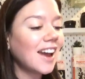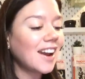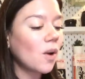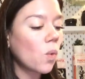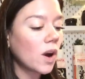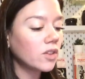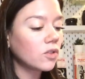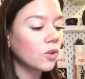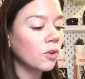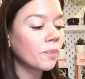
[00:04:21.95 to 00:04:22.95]
and I
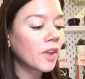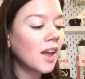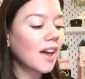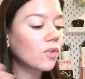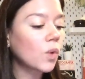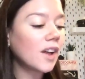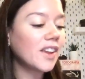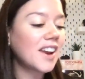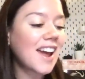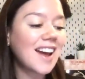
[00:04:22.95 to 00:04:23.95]
want to as
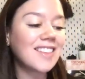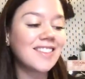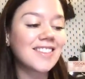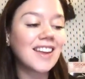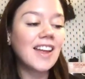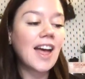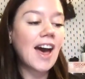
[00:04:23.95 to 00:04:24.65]
well enhance